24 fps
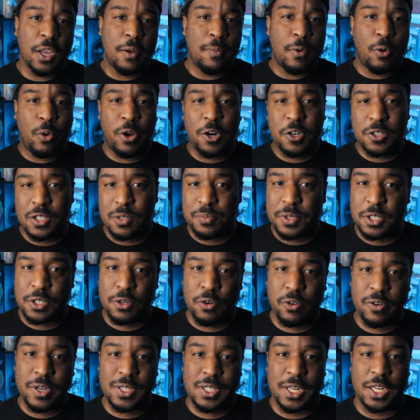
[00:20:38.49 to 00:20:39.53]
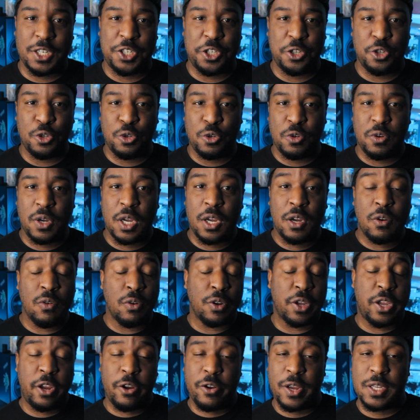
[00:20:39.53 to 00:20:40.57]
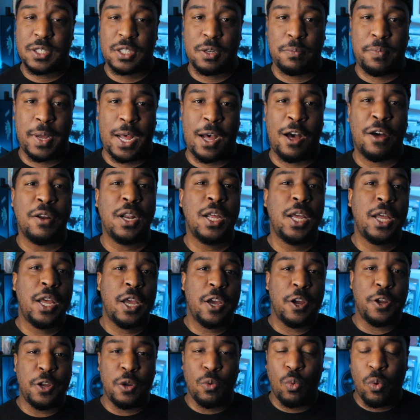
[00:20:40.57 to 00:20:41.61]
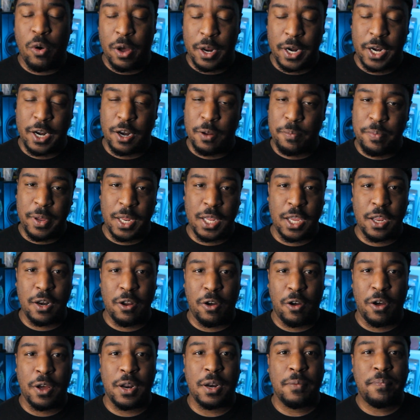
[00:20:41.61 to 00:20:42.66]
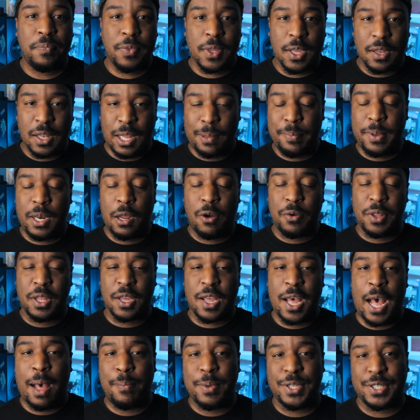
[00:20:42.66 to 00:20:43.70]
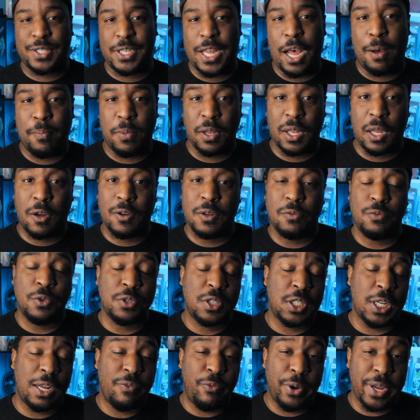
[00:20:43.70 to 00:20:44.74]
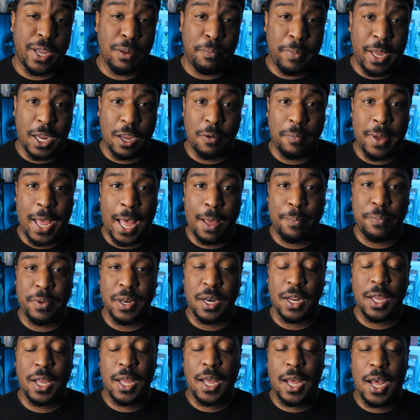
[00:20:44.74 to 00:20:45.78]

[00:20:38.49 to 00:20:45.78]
But what are some stories that you were curious about, you wanted an opinion on? Let me know in the comments down below, and we'll see if we can make them happen.